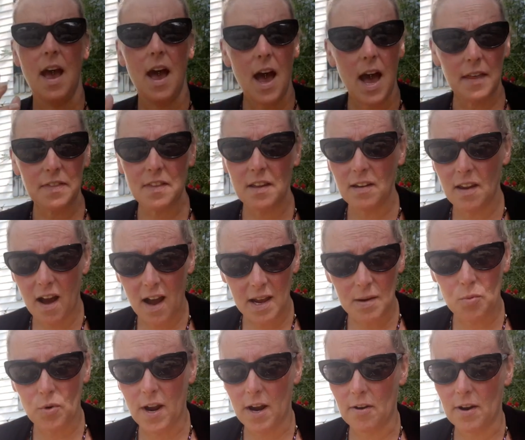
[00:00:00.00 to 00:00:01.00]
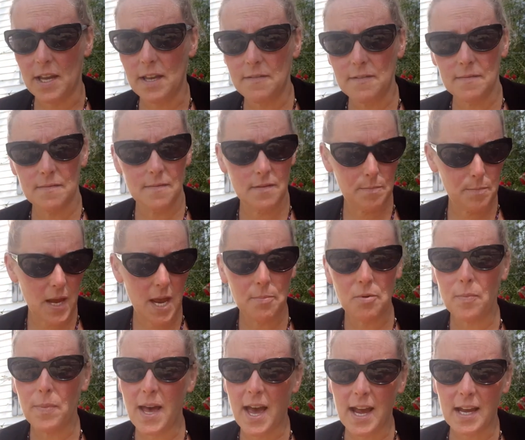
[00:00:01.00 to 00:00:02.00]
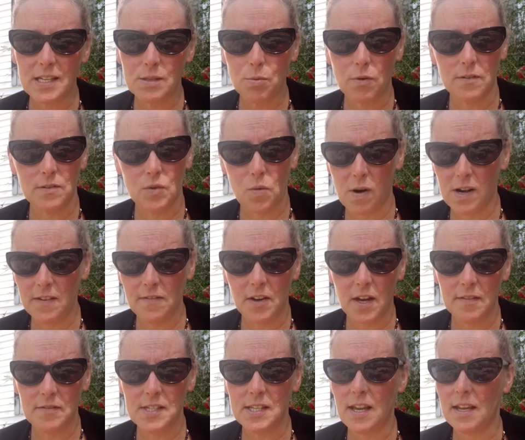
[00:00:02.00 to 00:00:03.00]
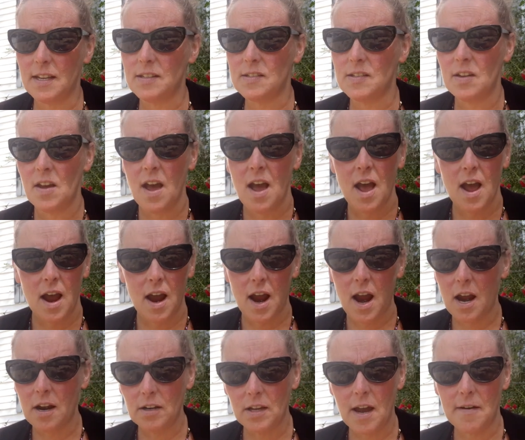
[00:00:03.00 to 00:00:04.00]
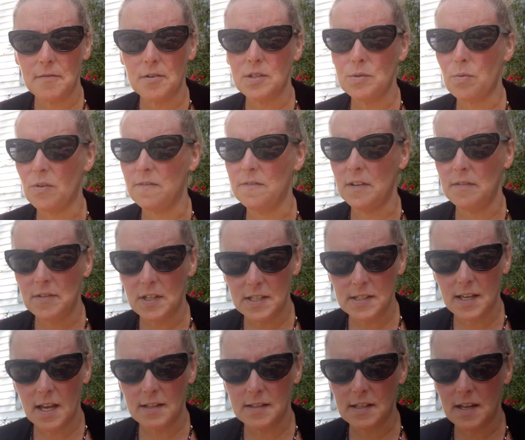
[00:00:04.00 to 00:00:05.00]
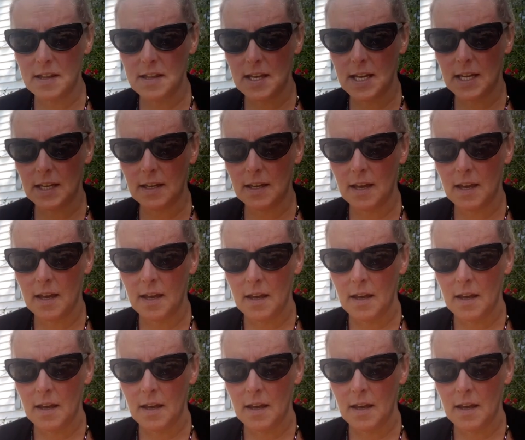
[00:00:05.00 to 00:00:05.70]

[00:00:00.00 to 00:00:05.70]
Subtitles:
At the library, paperbacks were 25 cents, hardcovers were 50 cents, I think.